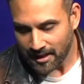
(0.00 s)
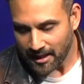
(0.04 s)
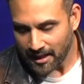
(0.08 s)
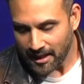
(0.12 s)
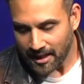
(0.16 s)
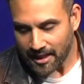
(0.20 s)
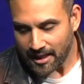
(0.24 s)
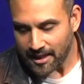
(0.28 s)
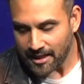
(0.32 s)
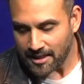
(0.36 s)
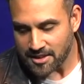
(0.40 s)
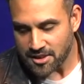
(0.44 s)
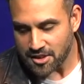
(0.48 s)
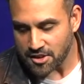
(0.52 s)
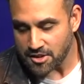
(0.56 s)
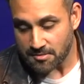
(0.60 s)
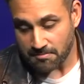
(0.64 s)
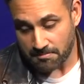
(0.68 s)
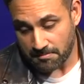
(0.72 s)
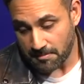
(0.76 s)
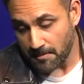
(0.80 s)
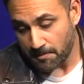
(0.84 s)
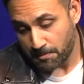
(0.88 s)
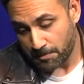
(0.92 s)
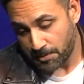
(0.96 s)
He just
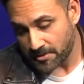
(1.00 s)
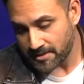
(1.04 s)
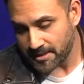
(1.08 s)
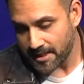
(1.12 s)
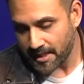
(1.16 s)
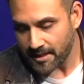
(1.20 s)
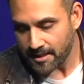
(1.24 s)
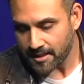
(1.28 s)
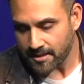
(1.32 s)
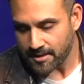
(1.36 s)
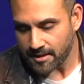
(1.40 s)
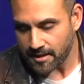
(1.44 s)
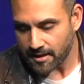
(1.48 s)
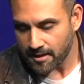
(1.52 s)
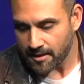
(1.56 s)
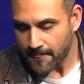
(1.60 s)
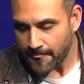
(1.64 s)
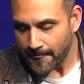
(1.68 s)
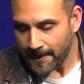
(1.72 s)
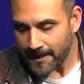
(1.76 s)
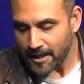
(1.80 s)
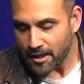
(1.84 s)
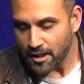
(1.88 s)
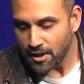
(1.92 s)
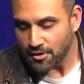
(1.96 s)
puts that in there. And
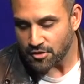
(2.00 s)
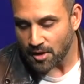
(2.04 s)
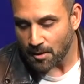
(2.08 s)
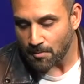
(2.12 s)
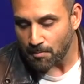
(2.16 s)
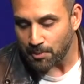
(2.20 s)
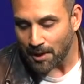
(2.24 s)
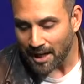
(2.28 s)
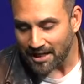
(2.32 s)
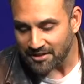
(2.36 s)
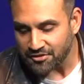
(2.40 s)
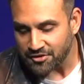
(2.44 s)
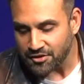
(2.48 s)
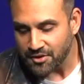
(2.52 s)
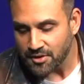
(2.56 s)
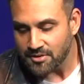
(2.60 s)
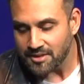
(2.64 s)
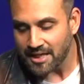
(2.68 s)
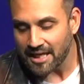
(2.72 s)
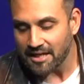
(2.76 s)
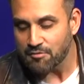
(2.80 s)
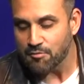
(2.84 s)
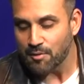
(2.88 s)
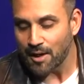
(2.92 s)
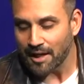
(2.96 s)
he goes on prostitutes
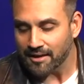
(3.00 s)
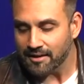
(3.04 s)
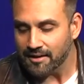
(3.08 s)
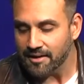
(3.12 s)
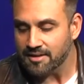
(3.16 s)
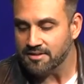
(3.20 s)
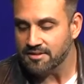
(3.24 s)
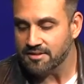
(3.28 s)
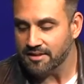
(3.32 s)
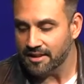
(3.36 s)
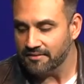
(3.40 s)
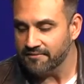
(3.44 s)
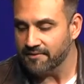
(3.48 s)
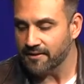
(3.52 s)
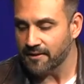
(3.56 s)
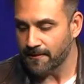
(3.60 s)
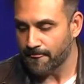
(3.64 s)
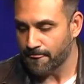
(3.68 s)
and reckless living.